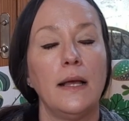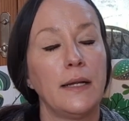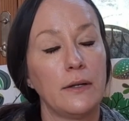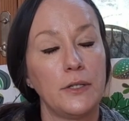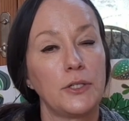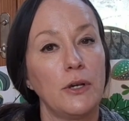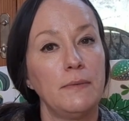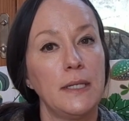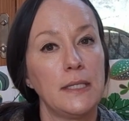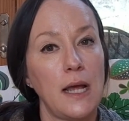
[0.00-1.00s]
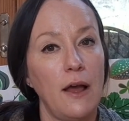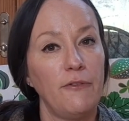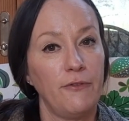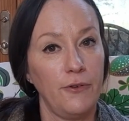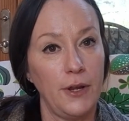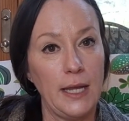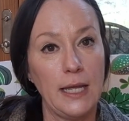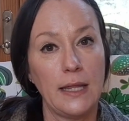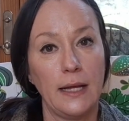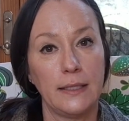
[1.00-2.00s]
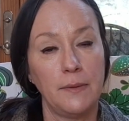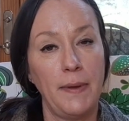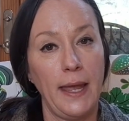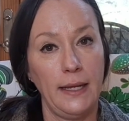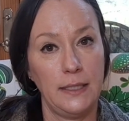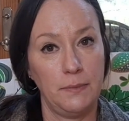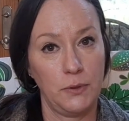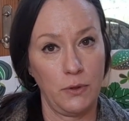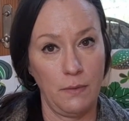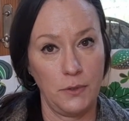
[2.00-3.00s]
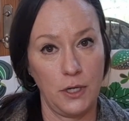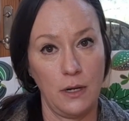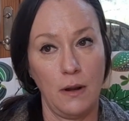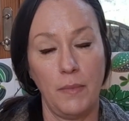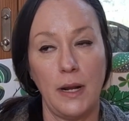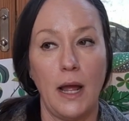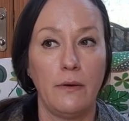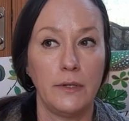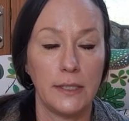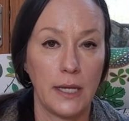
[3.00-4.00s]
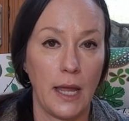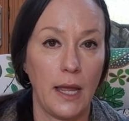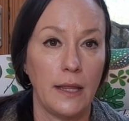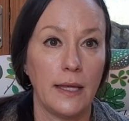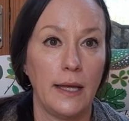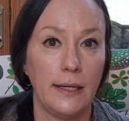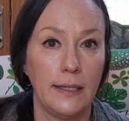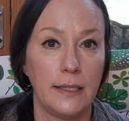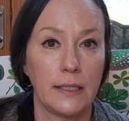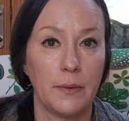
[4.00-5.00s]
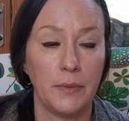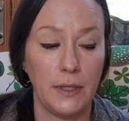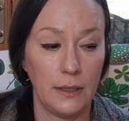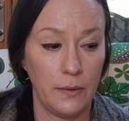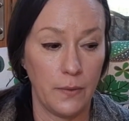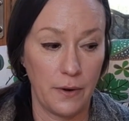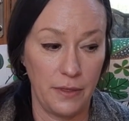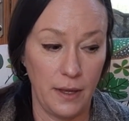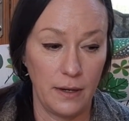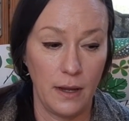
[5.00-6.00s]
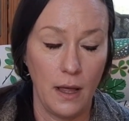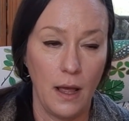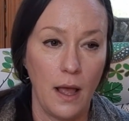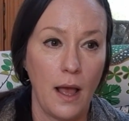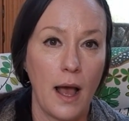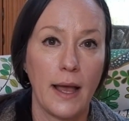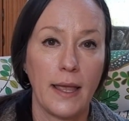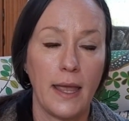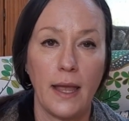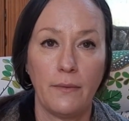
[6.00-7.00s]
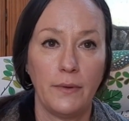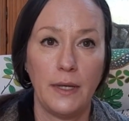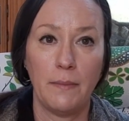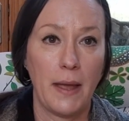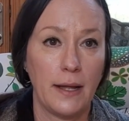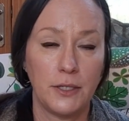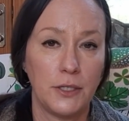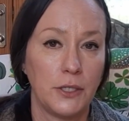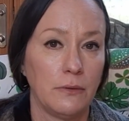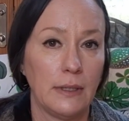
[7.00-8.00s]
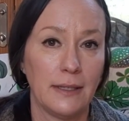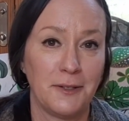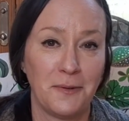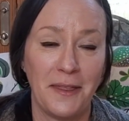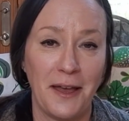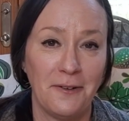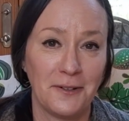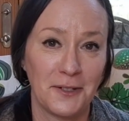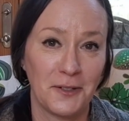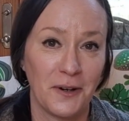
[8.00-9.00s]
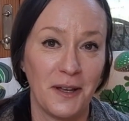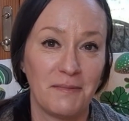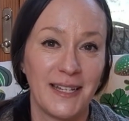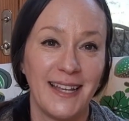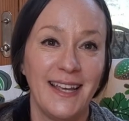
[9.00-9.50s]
Now, Descript is not free. That's a paid subscription, but I will say that it is completely worth it. I can't really imagine doing this without Descript.